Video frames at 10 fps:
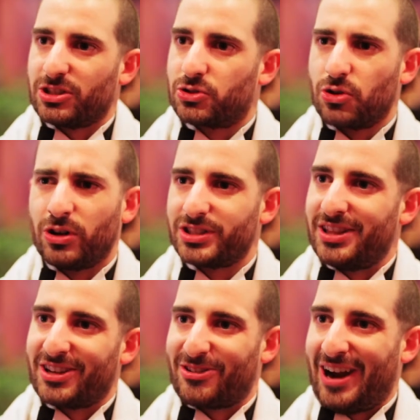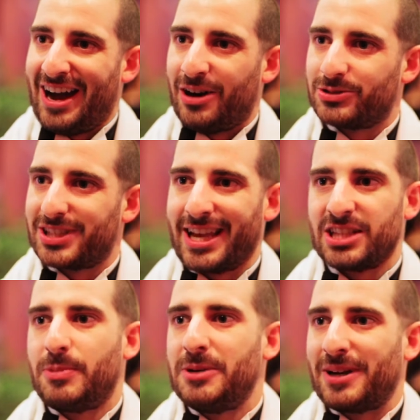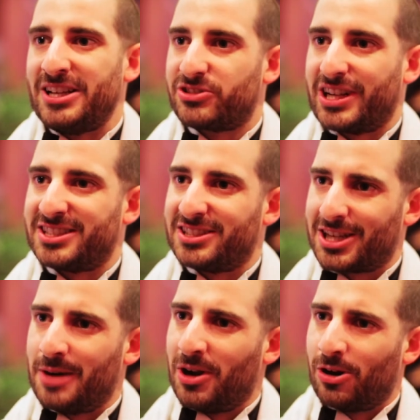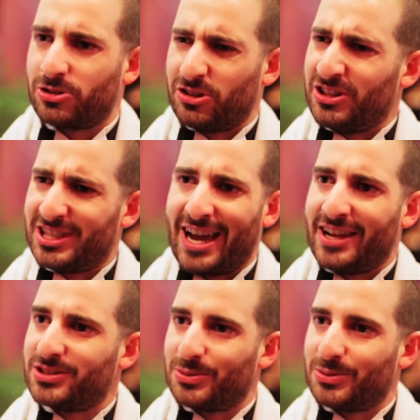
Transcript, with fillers: just draws in the crowds, it gets people interested to come along during the day as